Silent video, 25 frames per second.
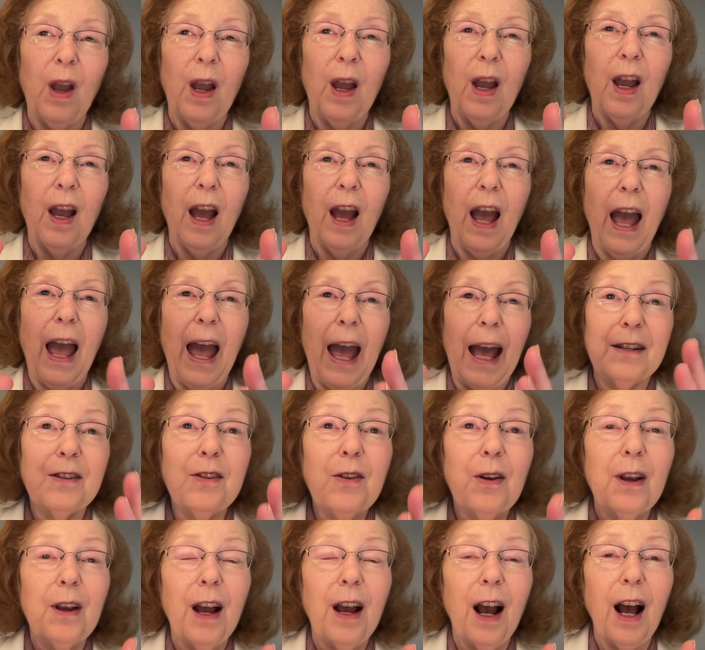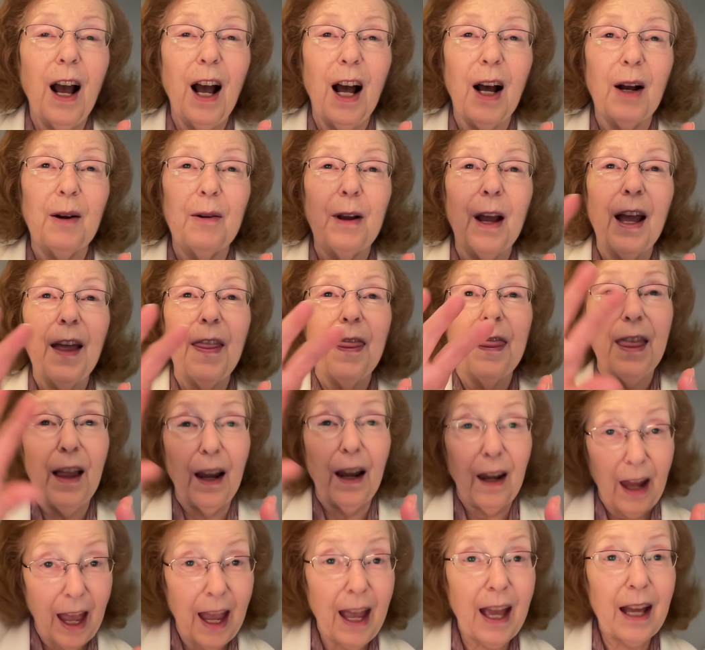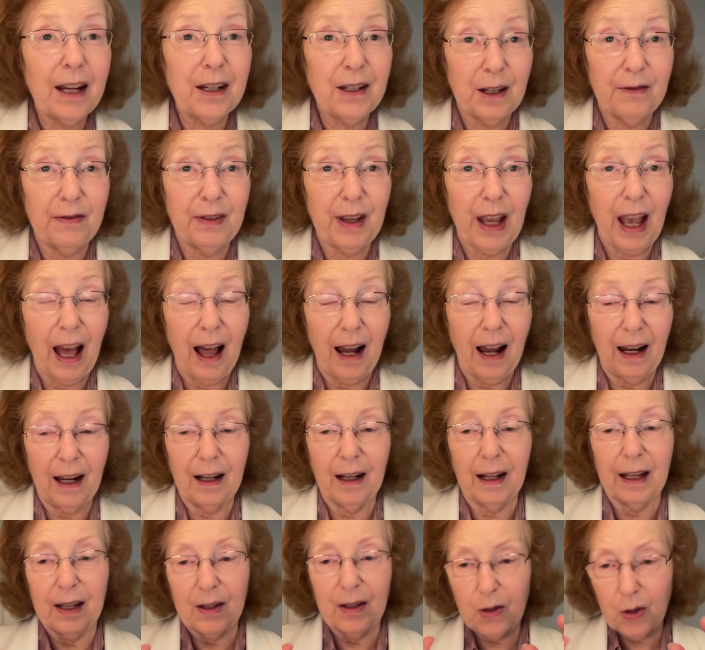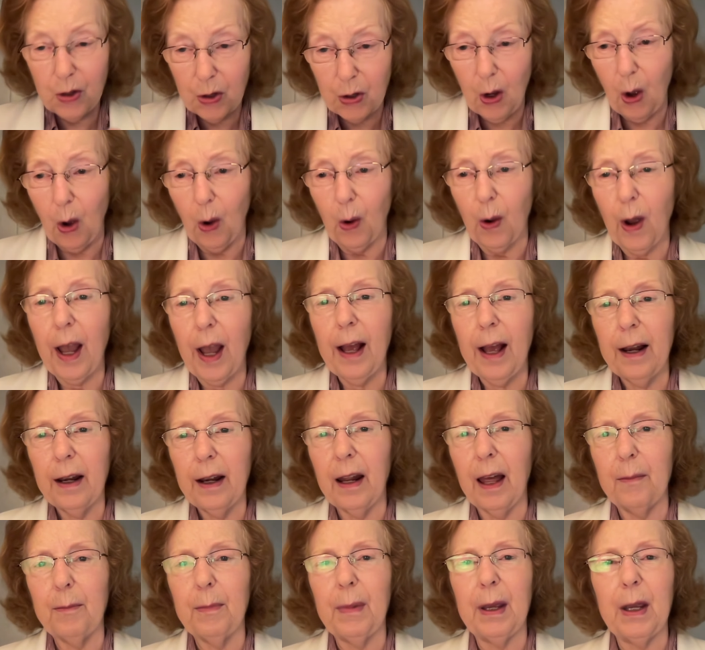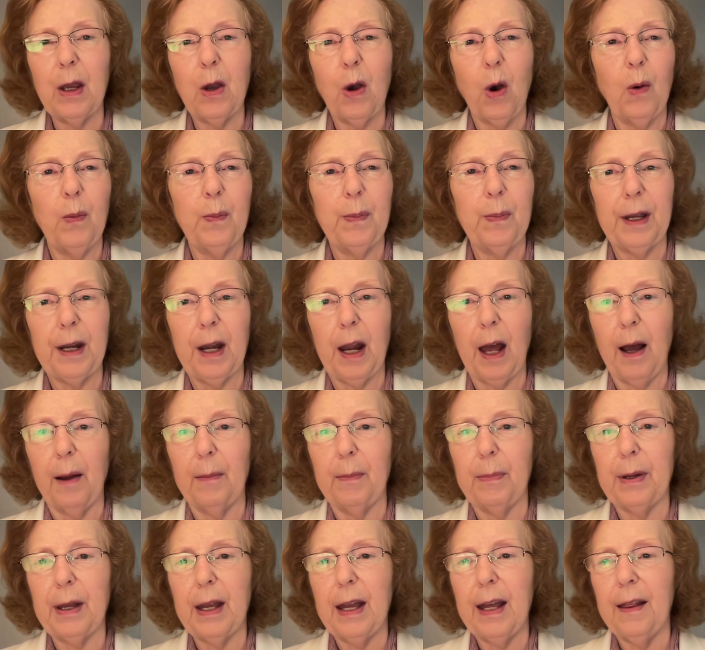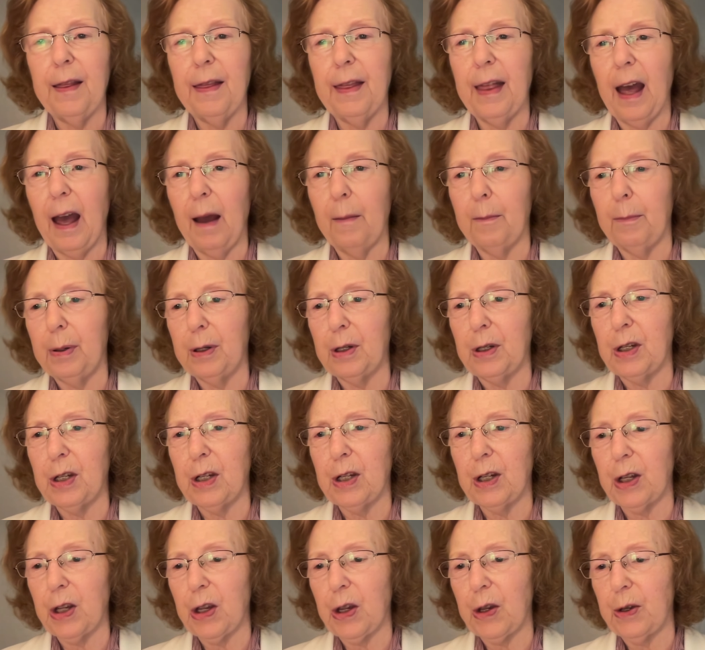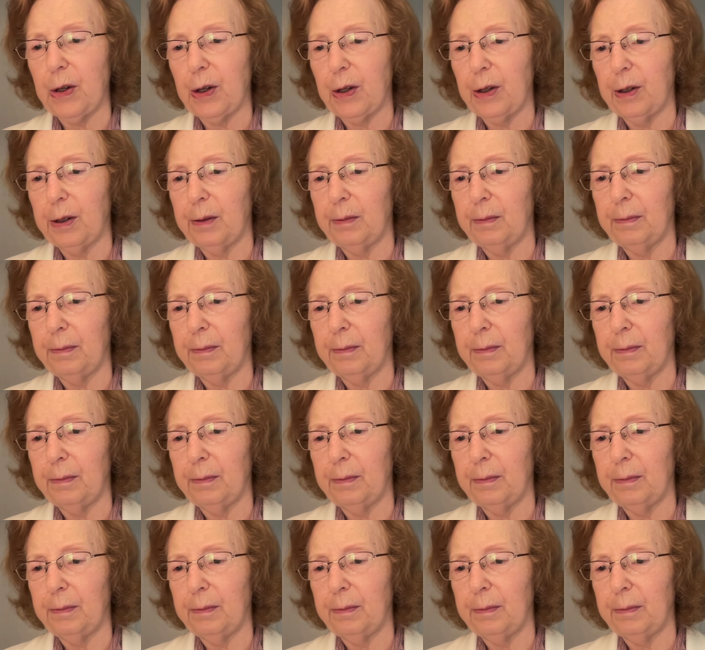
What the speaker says: had the land of Galilee. So let me open up that particular